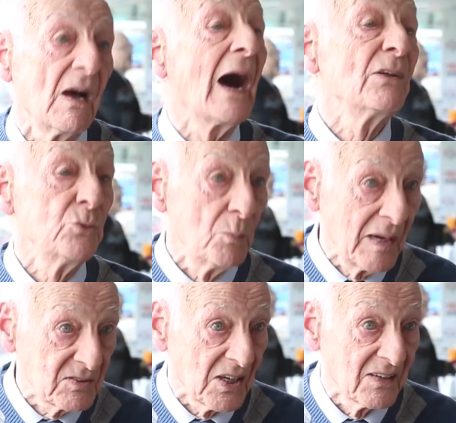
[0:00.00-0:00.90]
I knew
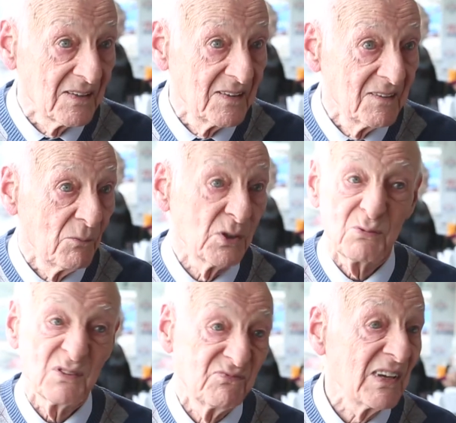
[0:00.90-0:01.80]
better, which
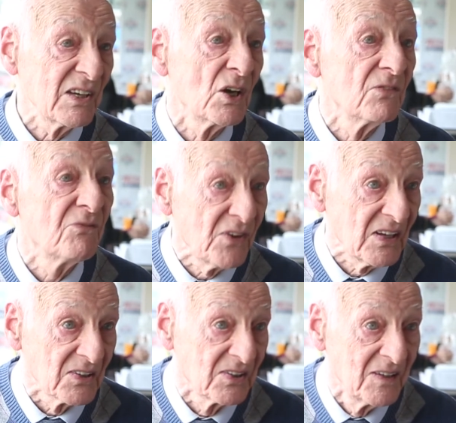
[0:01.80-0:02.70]
was very
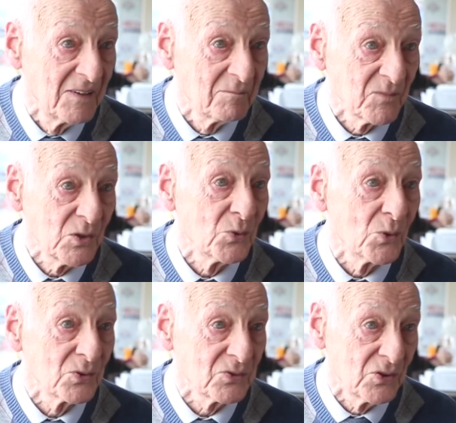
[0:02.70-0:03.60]
unfair,
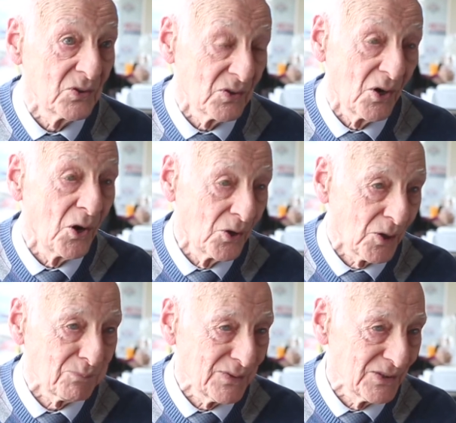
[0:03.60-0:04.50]
to
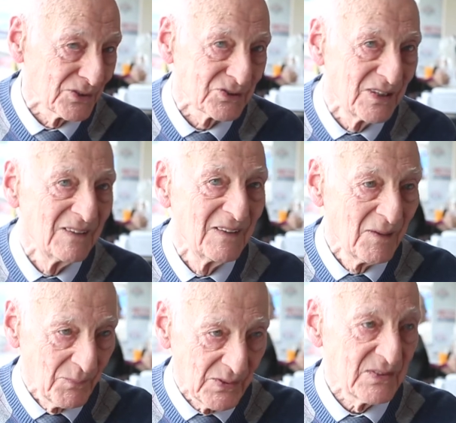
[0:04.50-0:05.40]
other players.
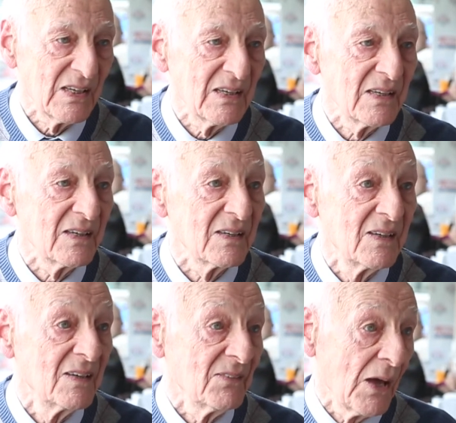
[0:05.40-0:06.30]
But
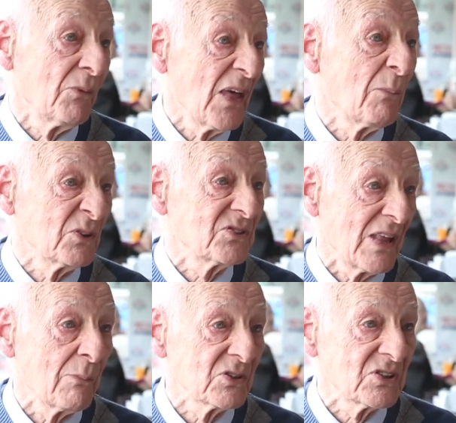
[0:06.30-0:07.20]
that was
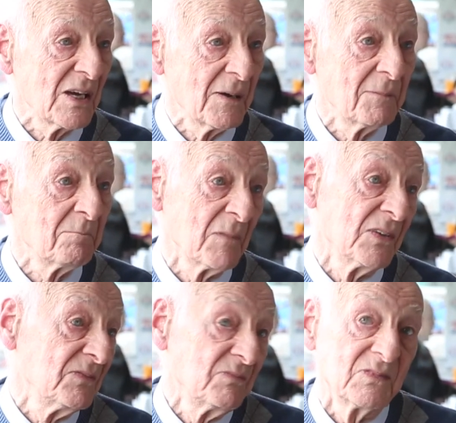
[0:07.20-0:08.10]
it,
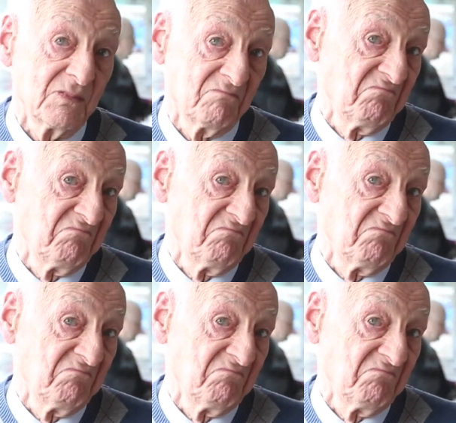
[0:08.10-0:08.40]
and.